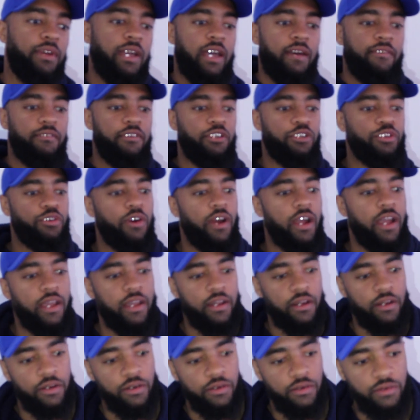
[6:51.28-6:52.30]
we have a
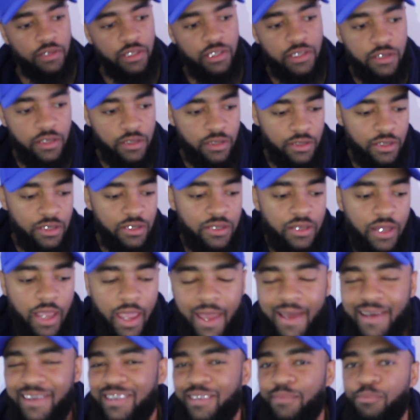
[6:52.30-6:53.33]
triangle. This is just to
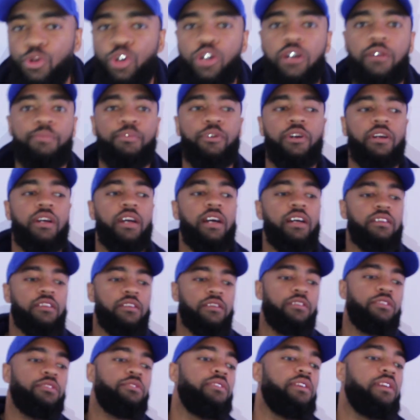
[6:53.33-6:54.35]
add some more
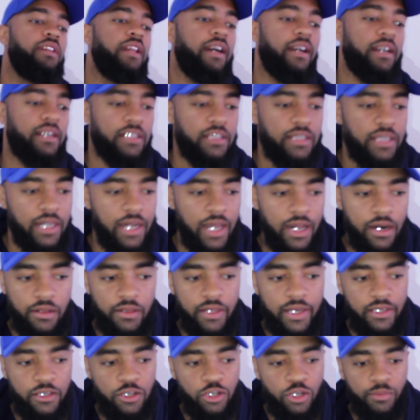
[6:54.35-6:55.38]
percussion to it. Like I said, I don't
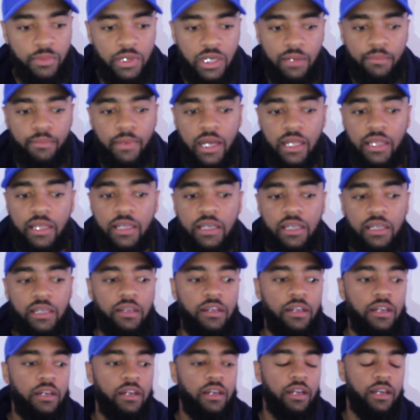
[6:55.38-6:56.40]
like too many
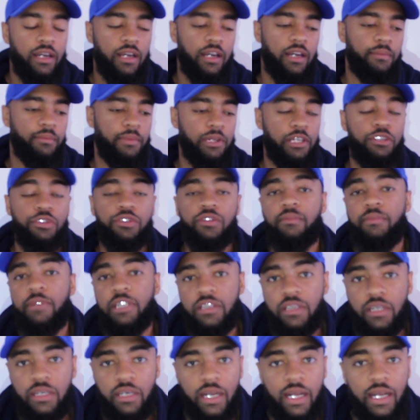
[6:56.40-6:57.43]
melody
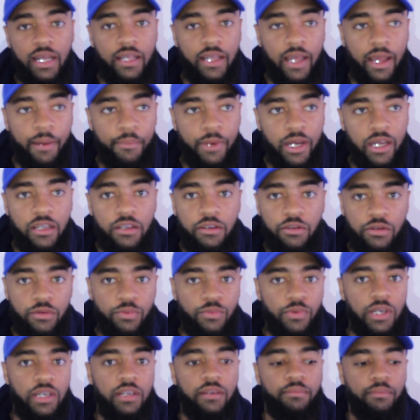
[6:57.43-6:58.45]
instruments in it. I might use
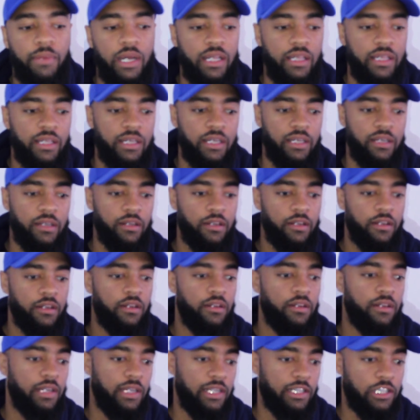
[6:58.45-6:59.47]
one melody
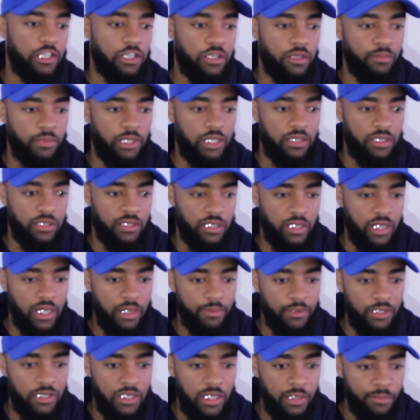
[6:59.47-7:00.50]
instrument just to
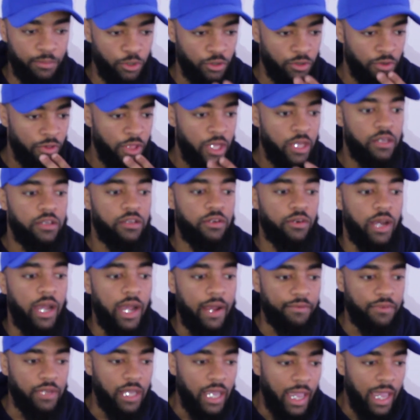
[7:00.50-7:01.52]
keep it simple. So I have to